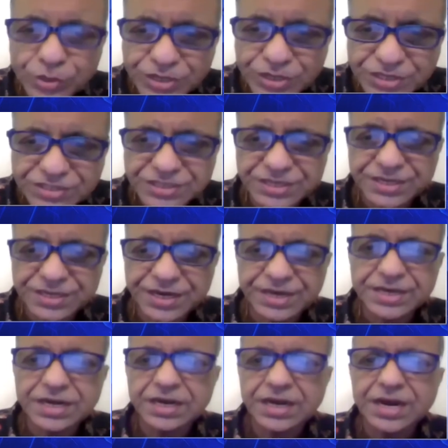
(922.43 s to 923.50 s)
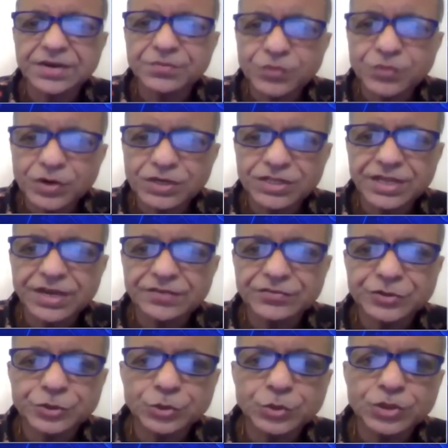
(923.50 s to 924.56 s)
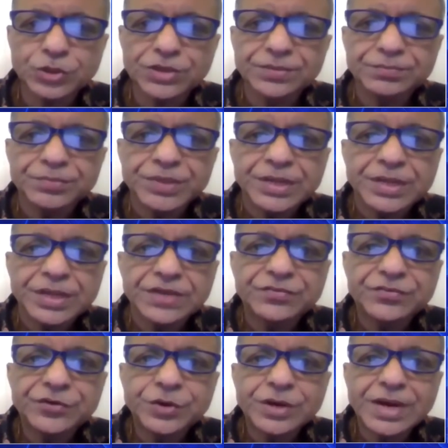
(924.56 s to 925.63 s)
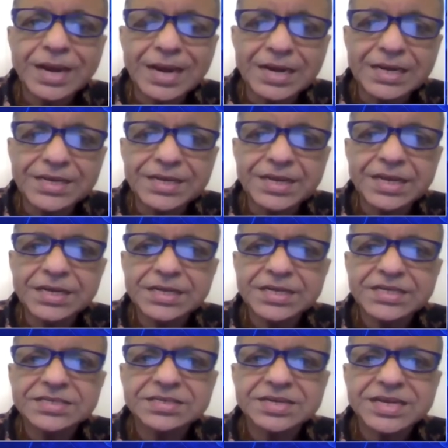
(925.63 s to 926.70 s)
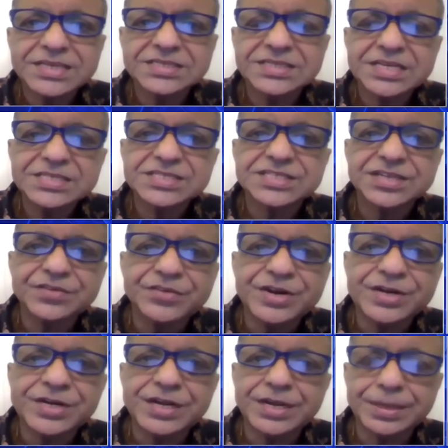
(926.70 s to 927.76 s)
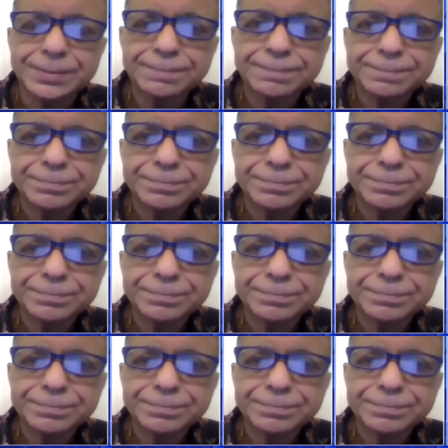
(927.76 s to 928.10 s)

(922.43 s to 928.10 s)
This is ODC data, and what they have shown, if your LDL is less than 70